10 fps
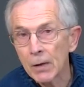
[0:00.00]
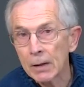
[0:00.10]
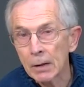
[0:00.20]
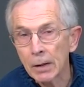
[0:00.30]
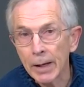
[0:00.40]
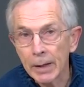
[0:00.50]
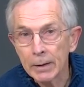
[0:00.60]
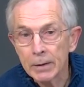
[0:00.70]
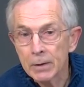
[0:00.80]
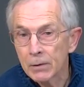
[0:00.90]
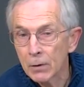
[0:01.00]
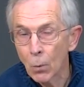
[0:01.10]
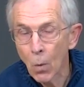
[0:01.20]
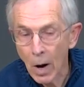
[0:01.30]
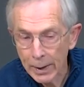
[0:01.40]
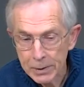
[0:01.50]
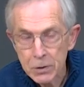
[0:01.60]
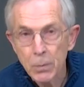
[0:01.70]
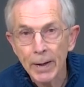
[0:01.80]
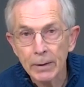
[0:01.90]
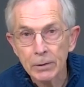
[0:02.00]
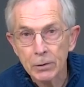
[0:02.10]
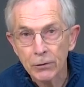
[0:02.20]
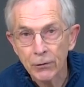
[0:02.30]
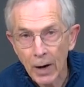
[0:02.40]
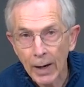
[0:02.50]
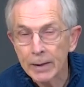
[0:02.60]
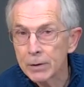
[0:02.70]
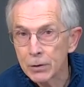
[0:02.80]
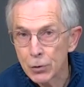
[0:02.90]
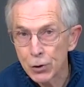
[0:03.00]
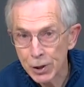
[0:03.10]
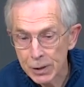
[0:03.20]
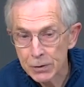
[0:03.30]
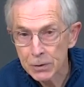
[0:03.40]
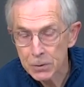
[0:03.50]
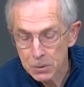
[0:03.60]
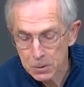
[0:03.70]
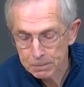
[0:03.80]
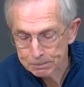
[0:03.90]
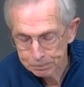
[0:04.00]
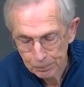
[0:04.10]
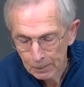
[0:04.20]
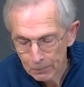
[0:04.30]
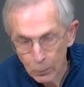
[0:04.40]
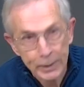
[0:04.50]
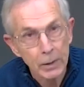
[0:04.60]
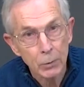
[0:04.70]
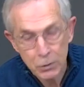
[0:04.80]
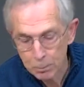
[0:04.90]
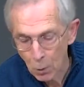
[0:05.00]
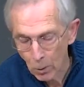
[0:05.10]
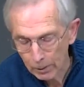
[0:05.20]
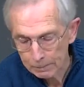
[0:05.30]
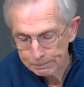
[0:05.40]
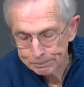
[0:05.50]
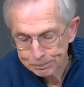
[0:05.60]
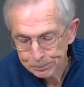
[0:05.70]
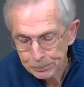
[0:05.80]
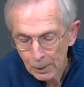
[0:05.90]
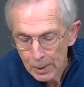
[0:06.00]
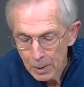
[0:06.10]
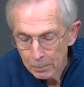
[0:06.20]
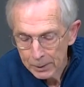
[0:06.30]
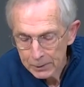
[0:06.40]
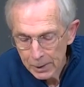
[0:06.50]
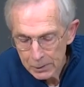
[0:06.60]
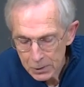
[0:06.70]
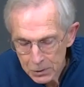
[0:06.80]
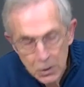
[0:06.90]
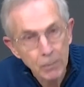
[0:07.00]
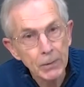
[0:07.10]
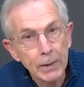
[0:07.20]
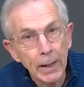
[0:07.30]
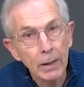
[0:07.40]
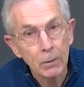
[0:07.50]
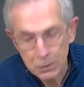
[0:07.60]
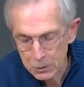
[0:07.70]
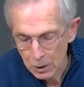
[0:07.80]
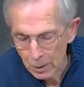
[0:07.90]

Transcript: that led the wise men to find Jesus when he was born. But then there's something else